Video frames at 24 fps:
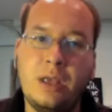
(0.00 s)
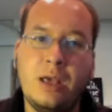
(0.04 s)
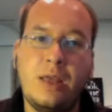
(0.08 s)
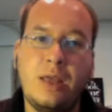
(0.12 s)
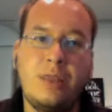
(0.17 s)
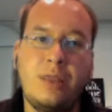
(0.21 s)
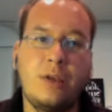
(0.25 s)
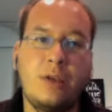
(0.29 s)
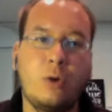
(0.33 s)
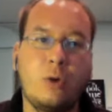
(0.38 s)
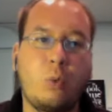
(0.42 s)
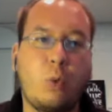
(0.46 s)

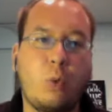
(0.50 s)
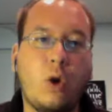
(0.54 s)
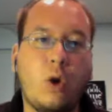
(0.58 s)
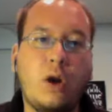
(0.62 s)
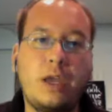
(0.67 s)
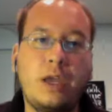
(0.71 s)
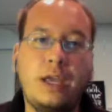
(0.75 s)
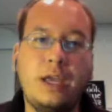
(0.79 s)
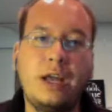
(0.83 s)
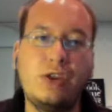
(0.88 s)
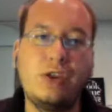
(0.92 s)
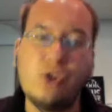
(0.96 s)
They're
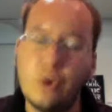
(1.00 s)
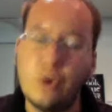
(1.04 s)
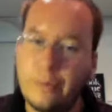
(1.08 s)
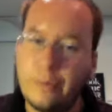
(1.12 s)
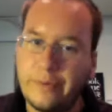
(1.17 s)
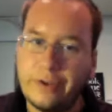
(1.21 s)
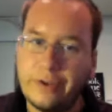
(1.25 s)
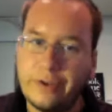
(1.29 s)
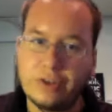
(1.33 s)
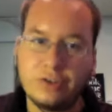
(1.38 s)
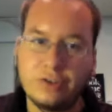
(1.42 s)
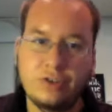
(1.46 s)
working on new
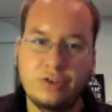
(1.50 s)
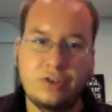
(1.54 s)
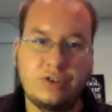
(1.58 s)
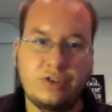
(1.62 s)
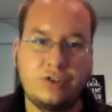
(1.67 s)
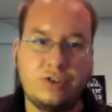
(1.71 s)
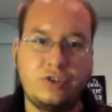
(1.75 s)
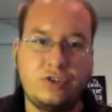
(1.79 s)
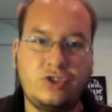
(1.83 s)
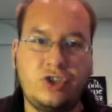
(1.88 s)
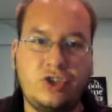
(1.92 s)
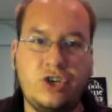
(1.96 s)
features such
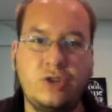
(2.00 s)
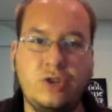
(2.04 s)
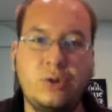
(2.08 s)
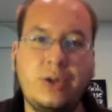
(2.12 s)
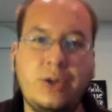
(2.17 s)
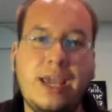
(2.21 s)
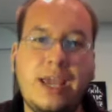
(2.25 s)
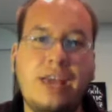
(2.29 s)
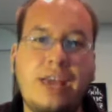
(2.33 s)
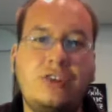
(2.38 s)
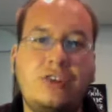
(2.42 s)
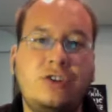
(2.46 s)
as
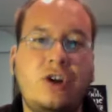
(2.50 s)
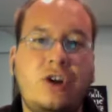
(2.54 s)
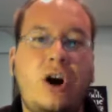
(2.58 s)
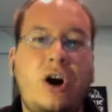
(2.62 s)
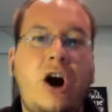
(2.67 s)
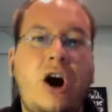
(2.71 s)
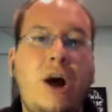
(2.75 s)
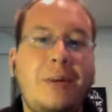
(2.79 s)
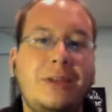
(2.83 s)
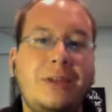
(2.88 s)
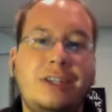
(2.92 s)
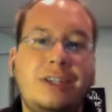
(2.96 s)
geolocation to
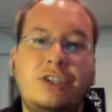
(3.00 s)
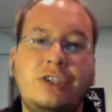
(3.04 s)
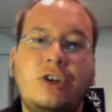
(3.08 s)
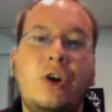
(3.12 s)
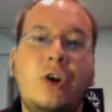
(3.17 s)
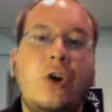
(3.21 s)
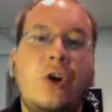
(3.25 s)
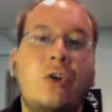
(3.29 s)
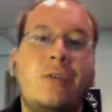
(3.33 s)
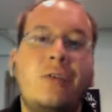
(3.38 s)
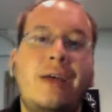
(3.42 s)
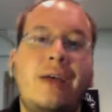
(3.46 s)
automatically
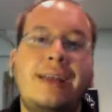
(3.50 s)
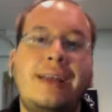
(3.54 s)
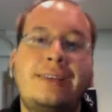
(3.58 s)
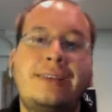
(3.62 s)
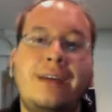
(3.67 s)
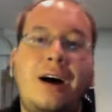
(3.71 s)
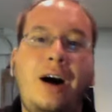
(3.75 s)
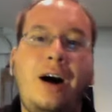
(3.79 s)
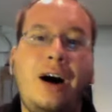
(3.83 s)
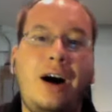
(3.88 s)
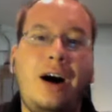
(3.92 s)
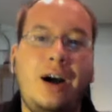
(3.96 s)
turn lights
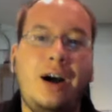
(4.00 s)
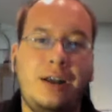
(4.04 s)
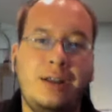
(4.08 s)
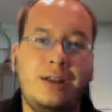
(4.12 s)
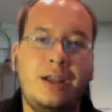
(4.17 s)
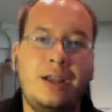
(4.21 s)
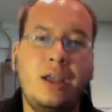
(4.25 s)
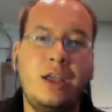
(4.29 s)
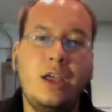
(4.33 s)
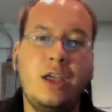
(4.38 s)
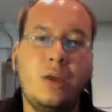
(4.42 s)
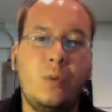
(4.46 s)
on
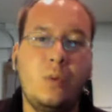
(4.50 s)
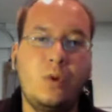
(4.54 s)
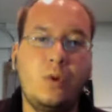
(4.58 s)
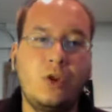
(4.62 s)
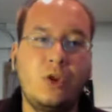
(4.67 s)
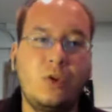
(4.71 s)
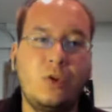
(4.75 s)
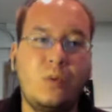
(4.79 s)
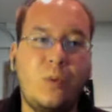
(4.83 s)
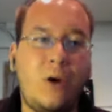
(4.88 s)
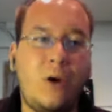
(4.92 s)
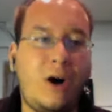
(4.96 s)
when you
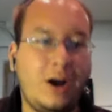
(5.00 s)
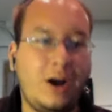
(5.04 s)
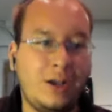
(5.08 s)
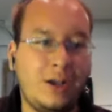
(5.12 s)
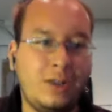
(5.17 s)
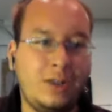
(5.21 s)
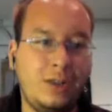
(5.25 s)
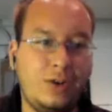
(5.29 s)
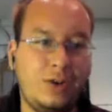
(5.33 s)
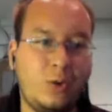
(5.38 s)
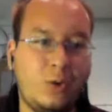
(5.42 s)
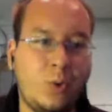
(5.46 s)
walk in
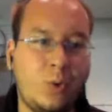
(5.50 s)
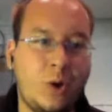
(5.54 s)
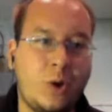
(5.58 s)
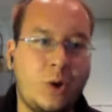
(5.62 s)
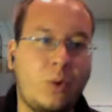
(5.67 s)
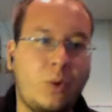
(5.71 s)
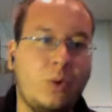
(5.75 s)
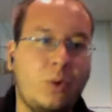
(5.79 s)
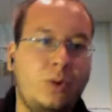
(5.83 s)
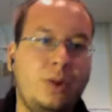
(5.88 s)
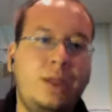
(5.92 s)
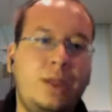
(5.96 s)
the door
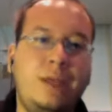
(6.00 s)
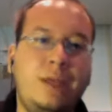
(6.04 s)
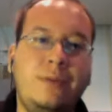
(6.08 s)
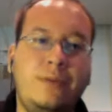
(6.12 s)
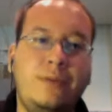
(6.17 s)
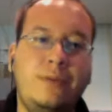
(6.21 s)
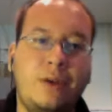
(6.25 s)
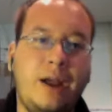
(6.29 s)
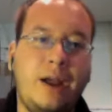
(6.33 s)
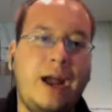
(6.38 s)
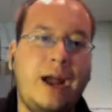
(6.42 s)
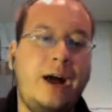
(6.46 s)
or leave
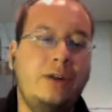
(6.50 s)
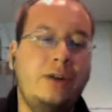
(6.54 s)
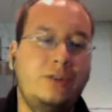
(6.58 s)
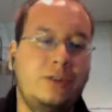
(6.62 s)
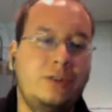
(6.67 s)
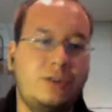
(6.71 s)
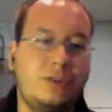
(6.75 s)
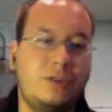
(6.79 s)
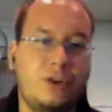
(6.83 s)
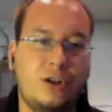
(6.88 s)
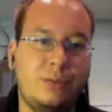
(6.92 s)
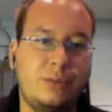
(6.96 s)
your house to
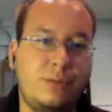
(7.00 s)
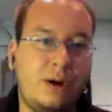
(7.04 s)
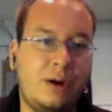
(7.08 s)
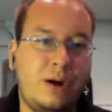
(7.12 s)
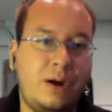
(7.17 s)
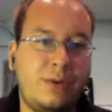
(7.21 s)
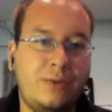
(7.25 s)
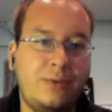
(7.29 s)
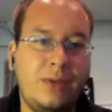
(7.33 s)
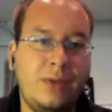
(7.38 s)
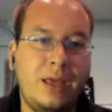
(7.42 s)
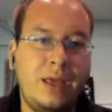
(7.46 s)
turn them
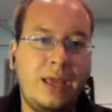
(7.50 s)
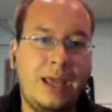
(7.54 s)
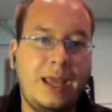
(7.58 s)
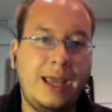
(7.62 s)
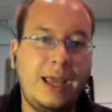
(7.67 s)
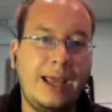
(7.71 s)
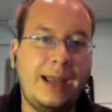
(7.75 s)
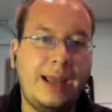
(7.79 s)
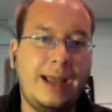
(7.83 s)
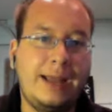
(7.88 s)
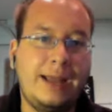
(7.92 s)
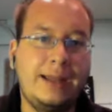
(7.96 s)
off.
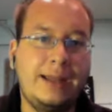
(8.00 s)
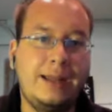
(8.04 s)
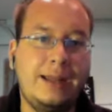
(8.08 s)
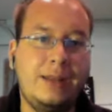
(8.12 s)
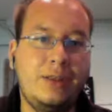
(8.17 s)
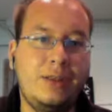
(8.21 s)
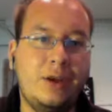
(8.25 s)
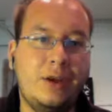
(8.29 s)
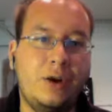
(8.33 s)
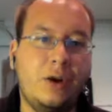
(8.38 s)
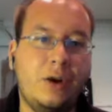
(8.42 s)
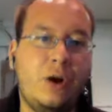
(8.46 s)
And
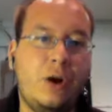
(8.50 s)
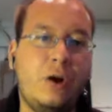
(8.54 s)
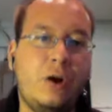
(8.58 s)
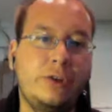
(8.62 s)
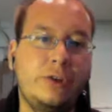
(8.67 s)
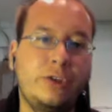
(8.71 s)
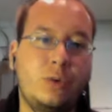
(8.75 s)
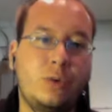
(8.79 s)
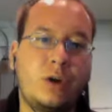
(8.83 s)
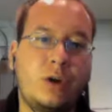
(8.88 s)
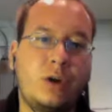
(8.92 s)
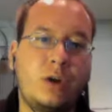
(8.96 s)
they're
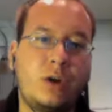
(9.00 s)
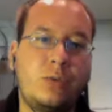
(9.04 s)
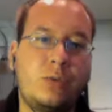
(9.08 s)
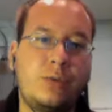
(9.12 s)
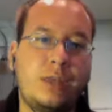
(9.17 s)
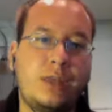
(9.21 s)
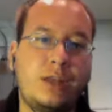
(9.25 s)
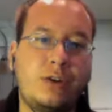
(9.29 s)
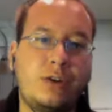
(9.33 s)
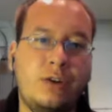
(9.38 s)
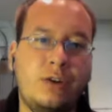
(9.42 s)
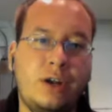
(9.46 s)
also working with
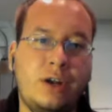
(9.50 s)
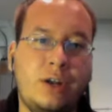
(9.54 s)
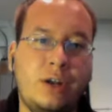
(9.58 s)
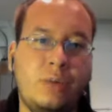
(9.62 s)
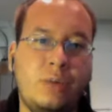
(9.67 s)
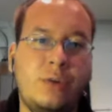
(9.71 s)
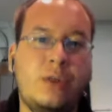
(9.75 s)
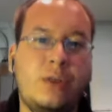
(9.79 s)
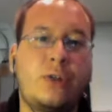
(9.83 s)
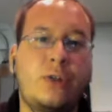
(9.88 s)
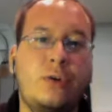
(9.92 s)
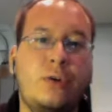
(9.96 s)
integrating with
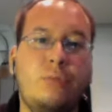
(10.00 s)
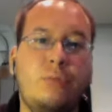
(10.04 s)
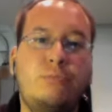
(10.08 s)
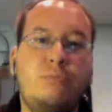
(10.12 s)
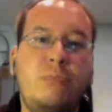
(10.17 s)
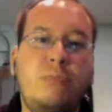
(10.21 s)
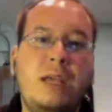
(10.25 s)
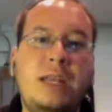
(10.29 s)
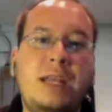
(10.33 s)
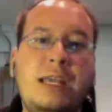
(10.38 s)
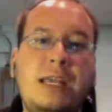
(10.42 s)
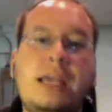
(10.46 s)
other
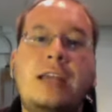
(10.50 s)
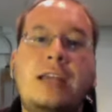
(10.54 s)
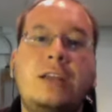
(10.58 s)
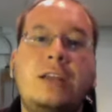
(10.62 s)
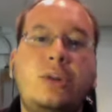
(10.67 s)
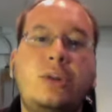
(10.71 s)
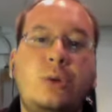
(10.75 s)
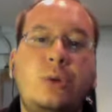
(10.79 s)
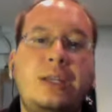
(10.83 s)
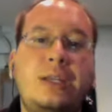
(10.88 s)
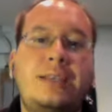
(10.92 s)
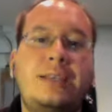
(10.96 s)
media,
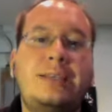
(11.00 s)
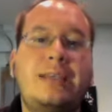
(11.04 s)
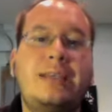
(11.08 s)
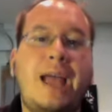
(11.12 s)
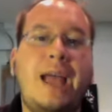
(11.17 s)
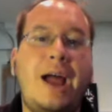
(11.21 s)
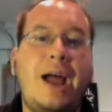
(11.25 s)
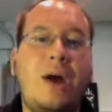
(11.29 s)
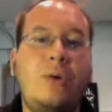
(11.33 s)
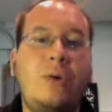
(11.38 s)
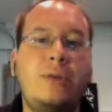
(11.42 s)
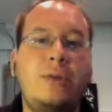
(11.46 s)
including
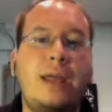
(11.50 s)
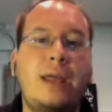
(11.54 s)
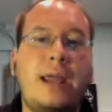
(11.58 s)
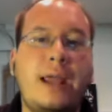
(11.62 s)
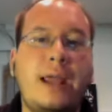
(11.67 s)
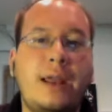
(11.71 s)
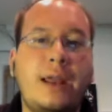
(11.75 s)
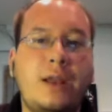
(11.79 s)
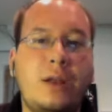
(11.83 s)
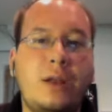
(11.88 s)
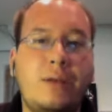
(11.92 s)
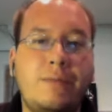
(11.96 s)
sound
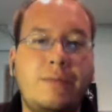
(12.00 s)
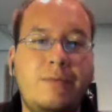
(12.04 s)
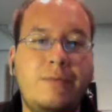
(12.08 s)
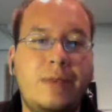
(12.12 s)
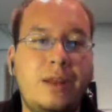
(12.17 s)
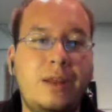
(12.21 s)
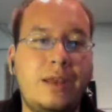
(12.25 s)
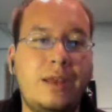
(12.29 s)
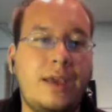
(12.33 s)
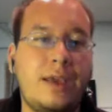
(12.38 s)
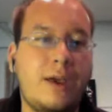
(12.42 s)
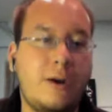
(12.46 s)
and
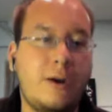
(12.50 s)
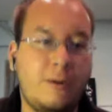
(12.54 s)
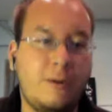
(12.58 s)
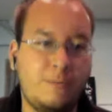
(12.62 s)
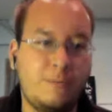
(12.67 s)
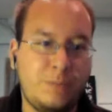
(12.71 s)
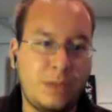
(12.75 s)
video.